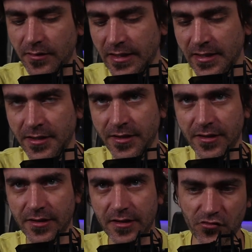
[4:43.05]

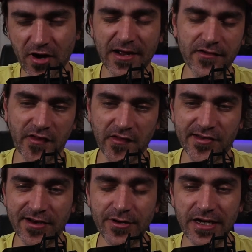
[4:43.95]
in trackers is
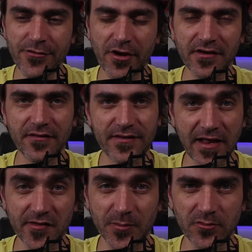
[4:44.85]
generally not
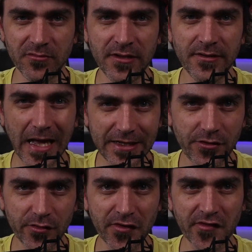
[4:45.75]
decimal. It
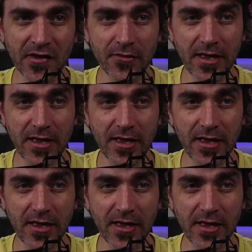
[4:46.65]
uses